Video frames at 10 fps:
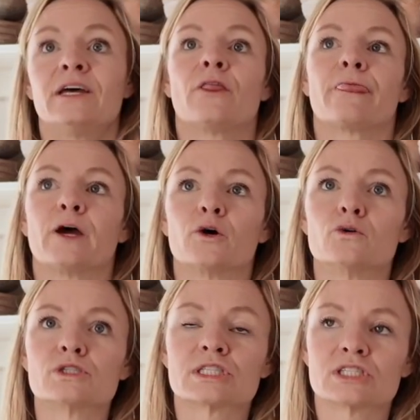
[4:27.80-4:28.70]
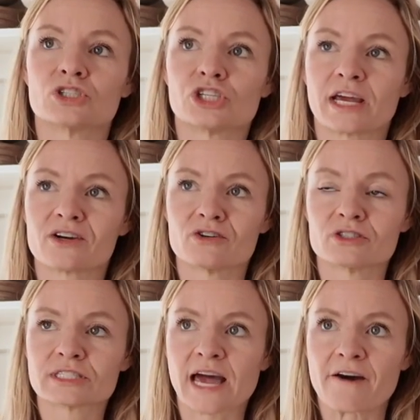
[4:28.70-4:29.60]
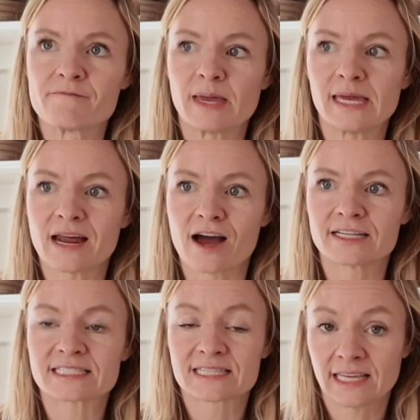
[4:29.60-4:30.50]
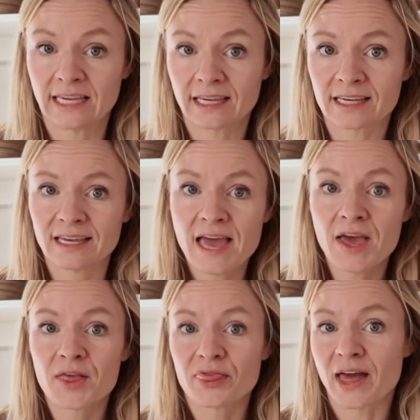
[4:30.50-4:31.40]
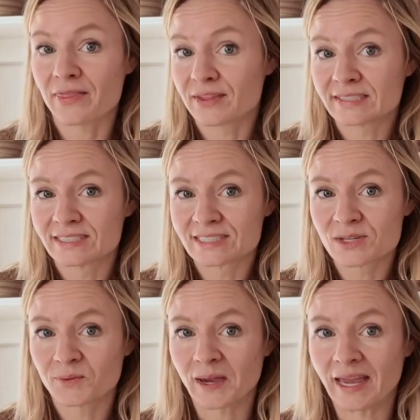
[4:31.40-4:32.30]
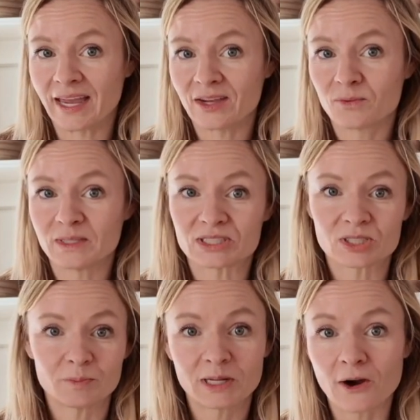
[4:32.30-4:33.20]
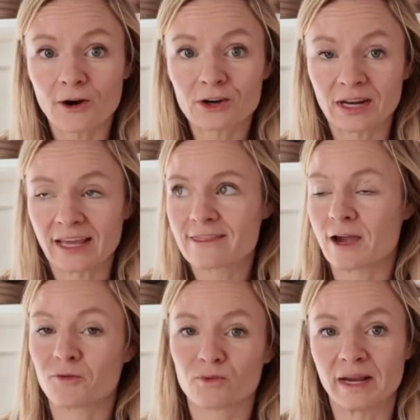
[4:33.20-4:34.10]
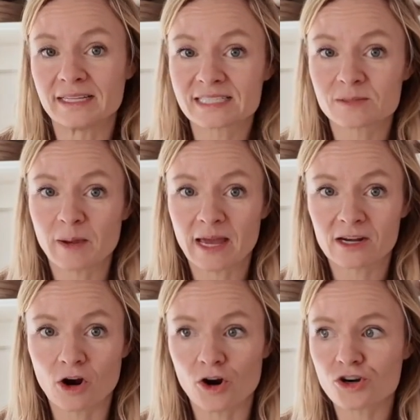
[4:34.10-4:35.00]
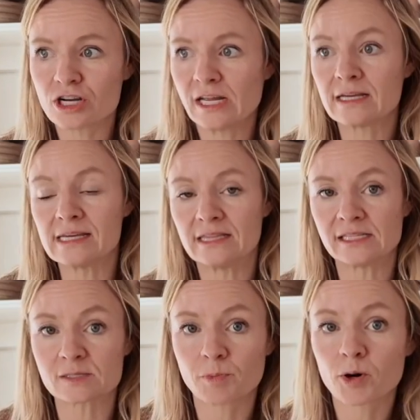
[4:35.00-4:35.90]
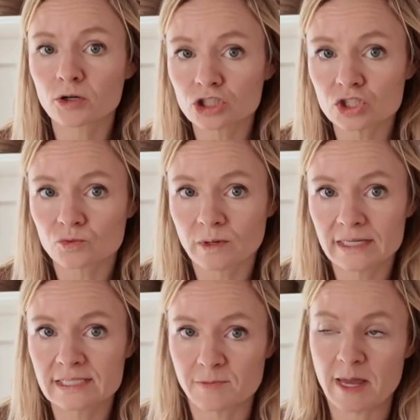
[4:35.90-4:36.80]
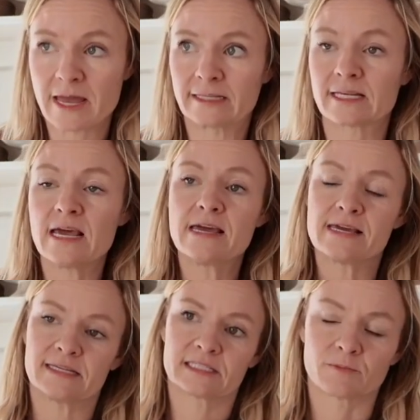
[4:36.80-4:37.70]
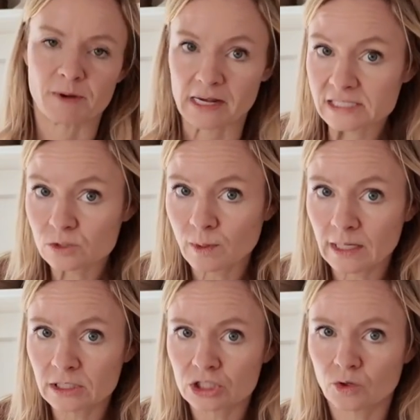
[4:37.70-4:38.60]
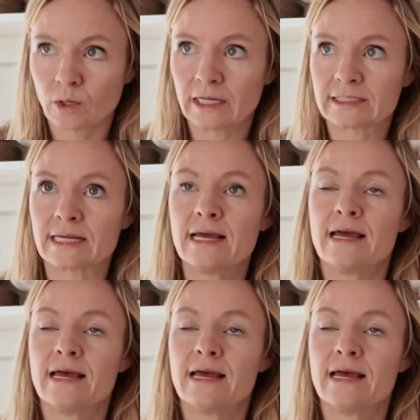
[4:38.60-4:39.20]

Those channels have made us think that this is the way we should be gardening, that raised bed gardening in these purchased raised beds is the best way to do it.